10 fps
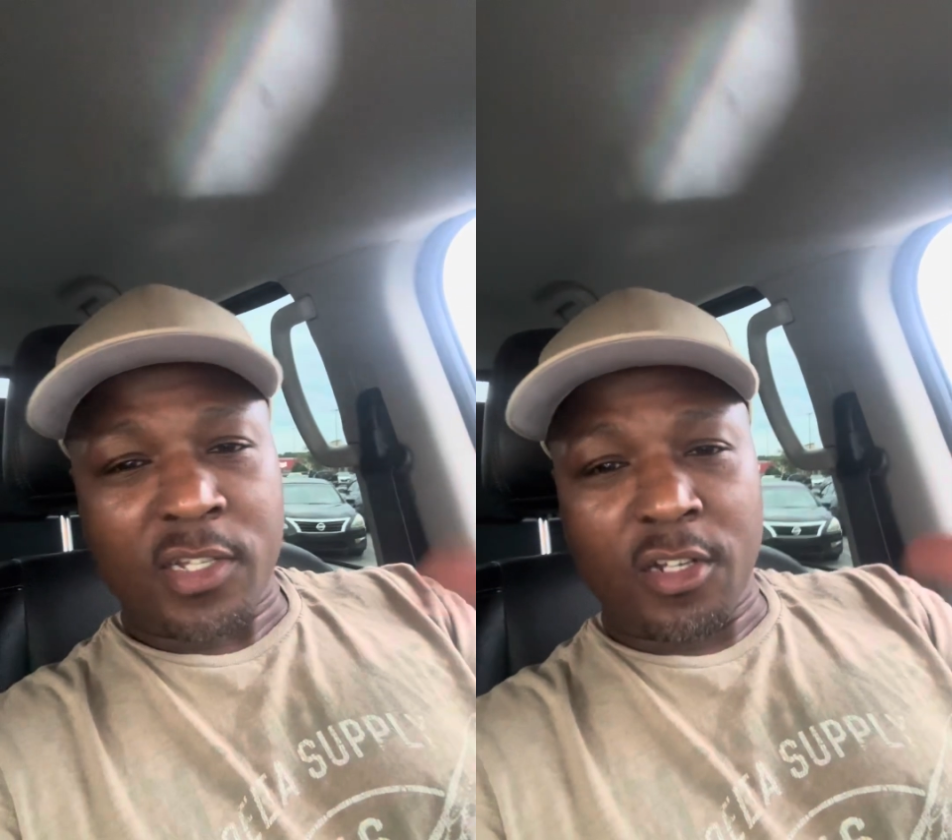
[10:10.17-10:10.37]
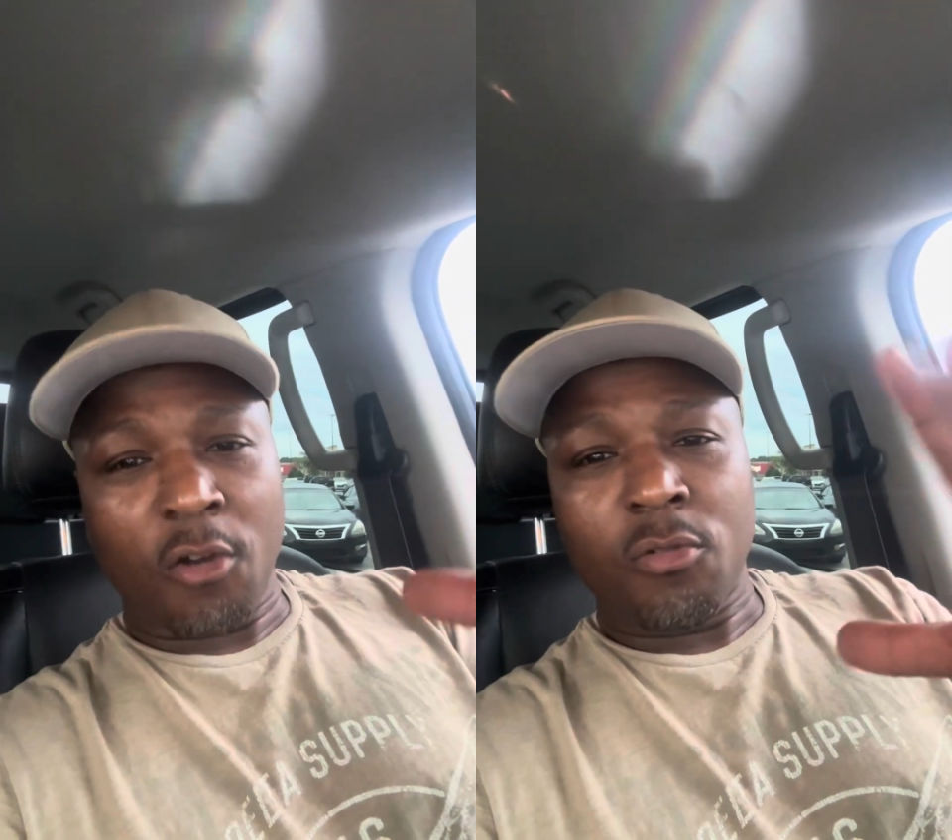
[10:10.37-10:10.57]

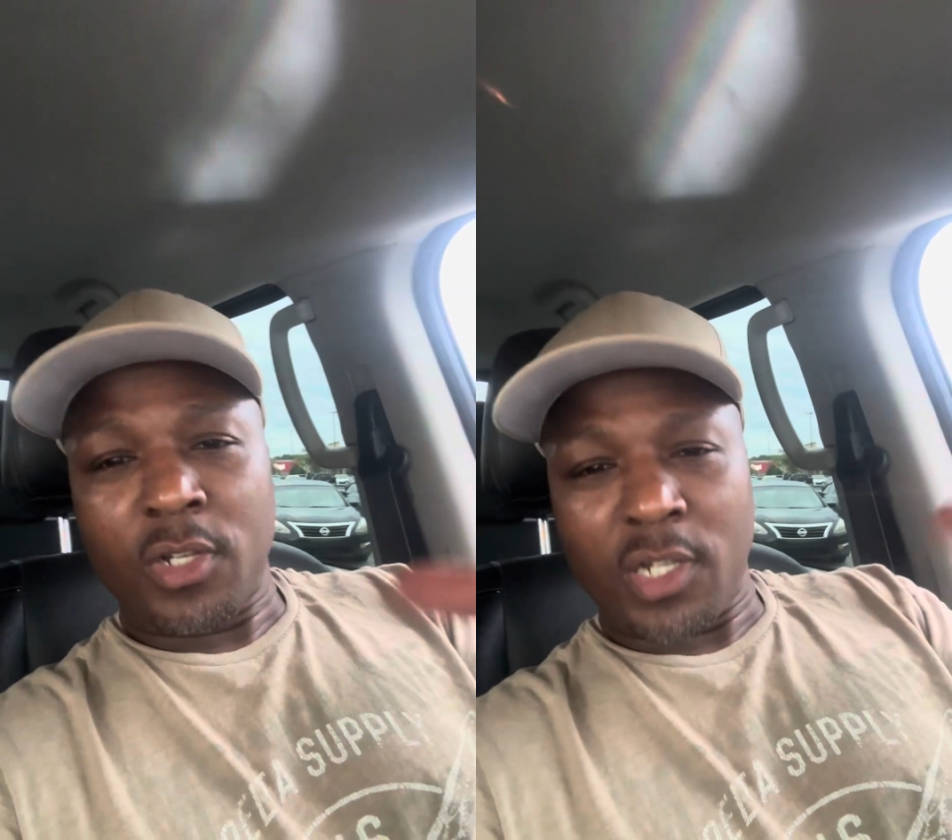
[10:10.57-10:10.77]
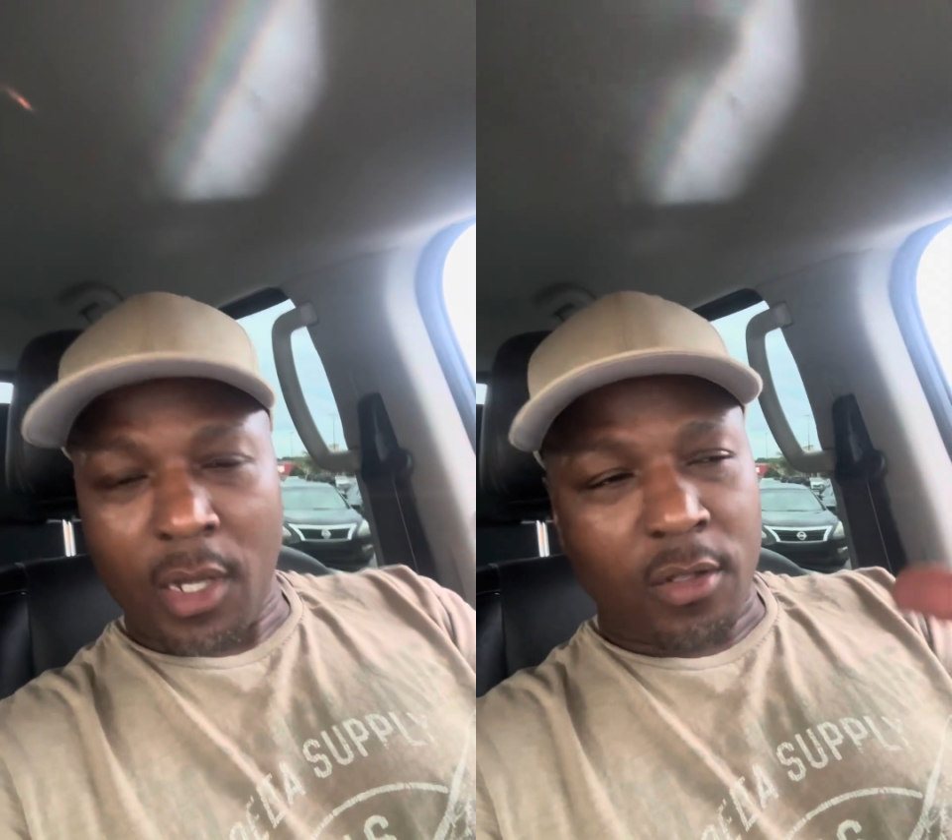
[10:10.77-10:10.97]

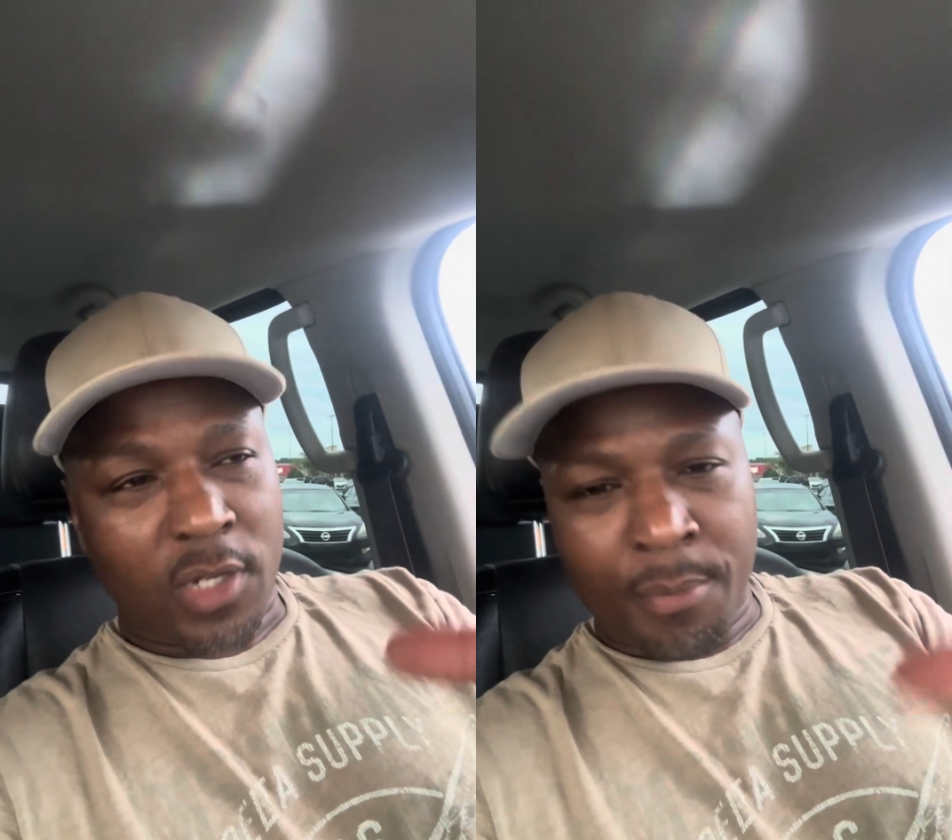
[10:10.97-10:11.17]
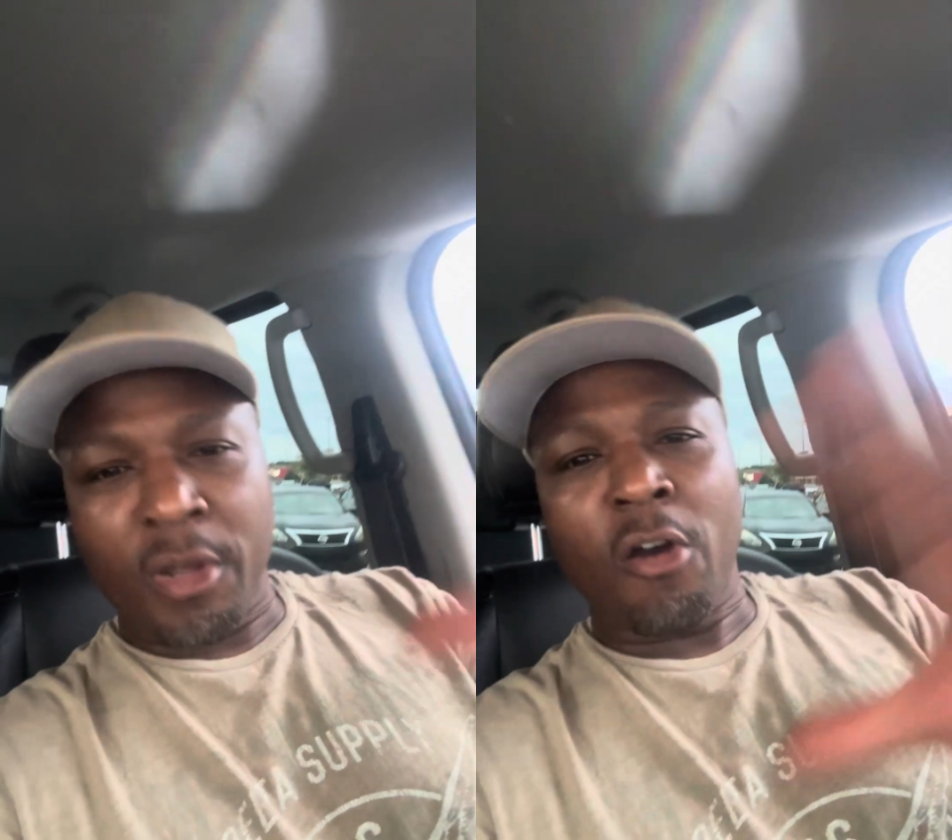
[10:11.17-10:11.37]

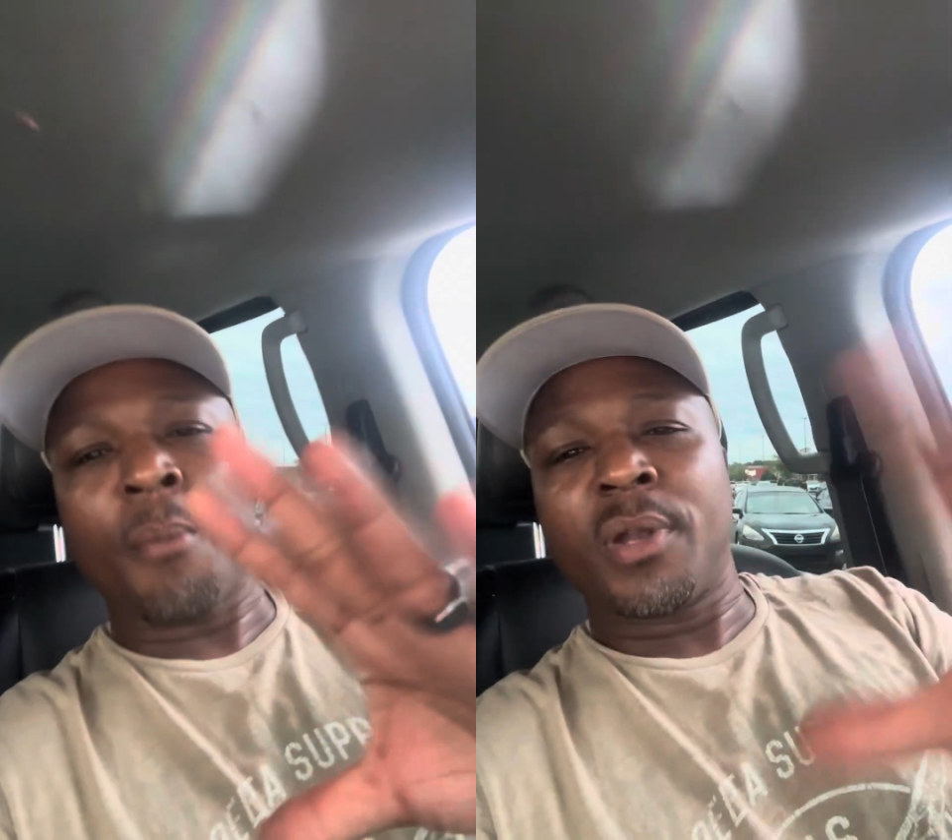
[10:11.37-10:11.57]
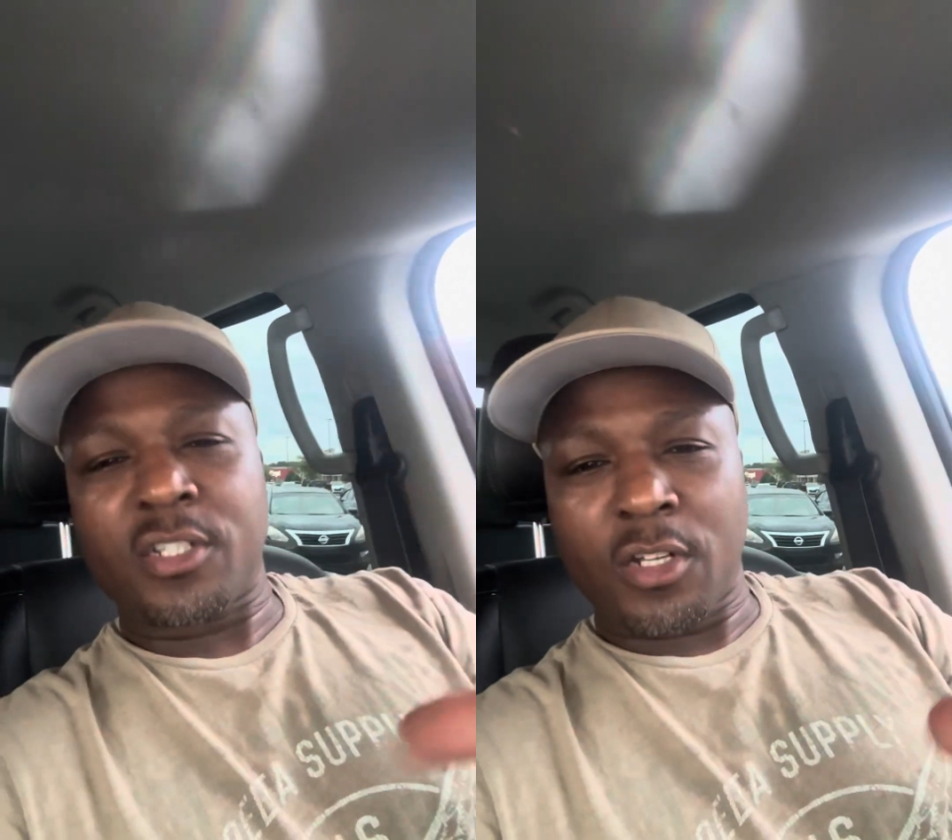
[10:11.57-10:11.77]

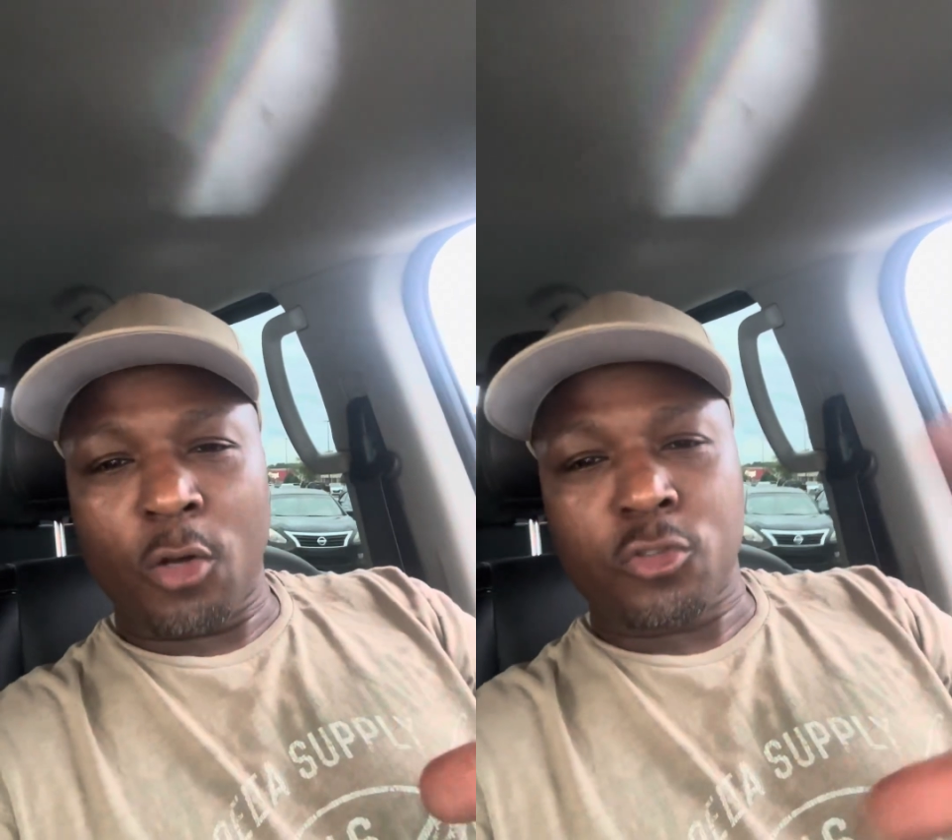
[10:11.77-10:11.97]
you go.